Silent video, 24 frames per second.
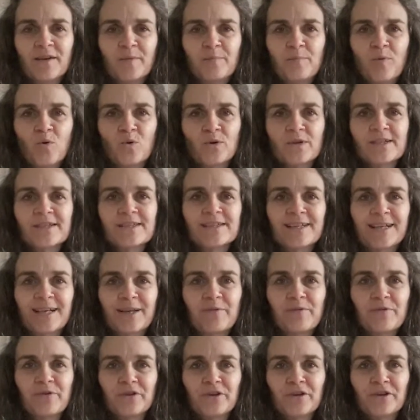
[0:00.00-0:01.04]

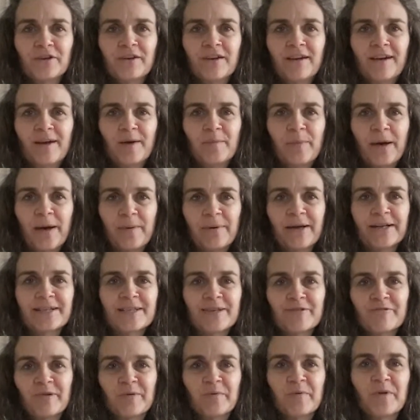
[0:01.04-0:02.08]
poisoning the bad
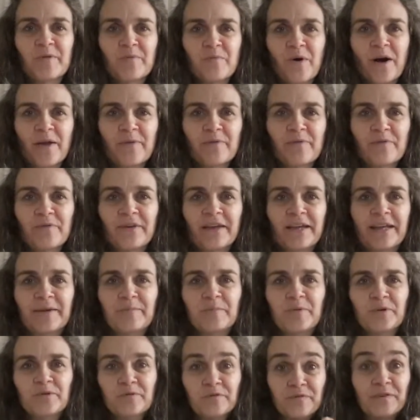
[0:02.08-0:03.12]
bacteria with one thing,
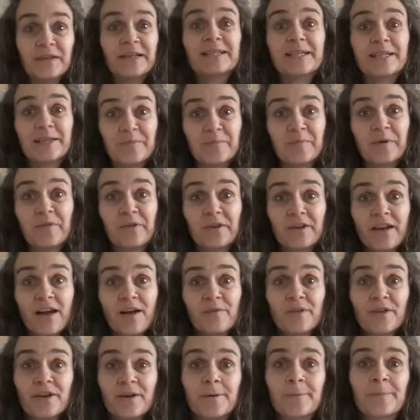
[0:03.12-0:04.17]
but feeding them with
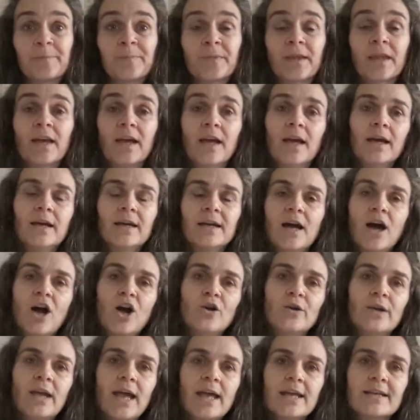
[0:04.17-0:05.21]
another.
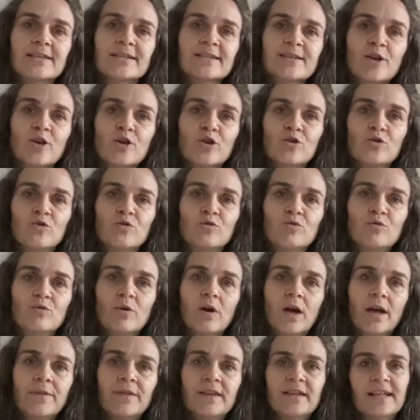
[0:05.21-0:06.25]
Okay,
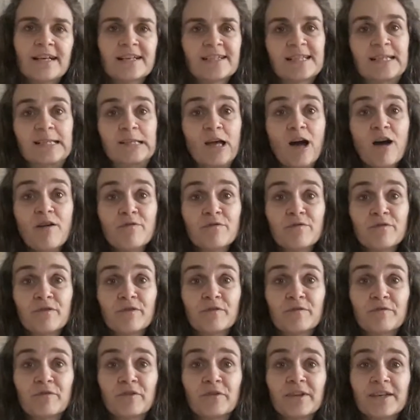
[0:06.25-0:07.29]
so I think that's enough
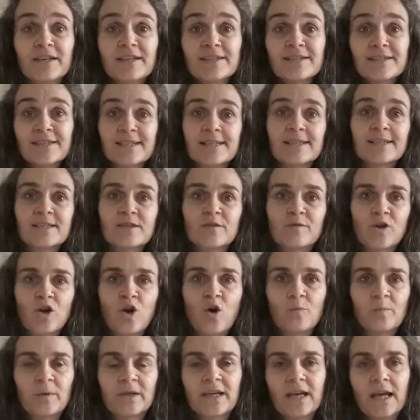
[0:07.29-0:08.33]
for this. It's a
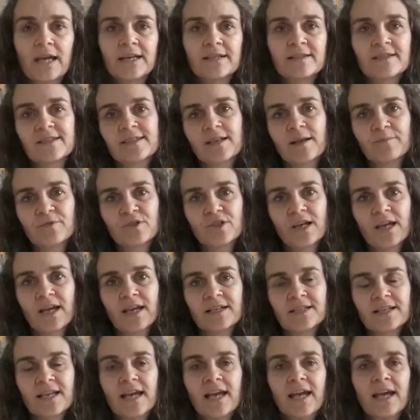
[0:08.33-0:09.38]
complicated
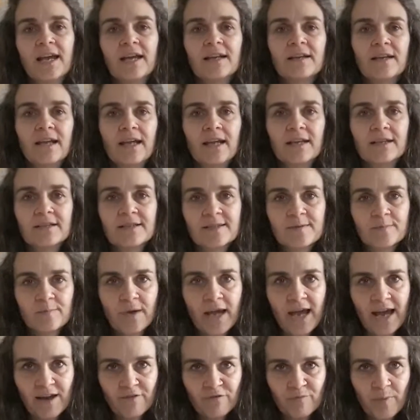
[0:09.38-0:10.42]
subject.
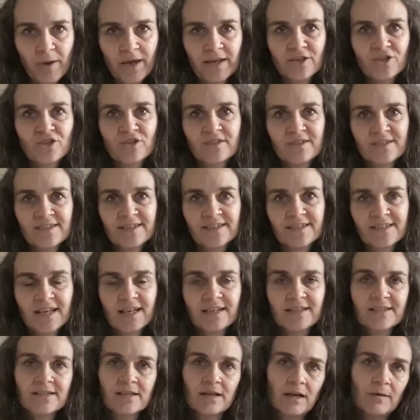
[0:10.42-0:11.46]
Have patience. It
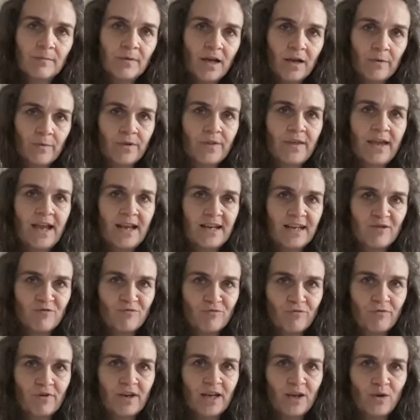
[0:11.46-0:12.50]
takes time, like with any
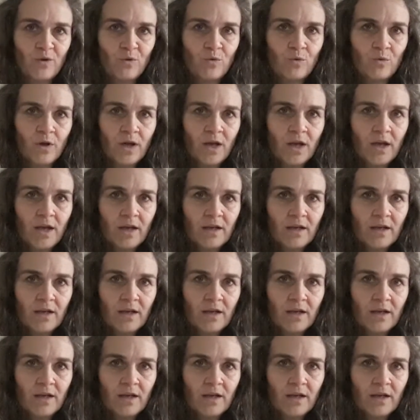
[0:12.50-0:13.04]
real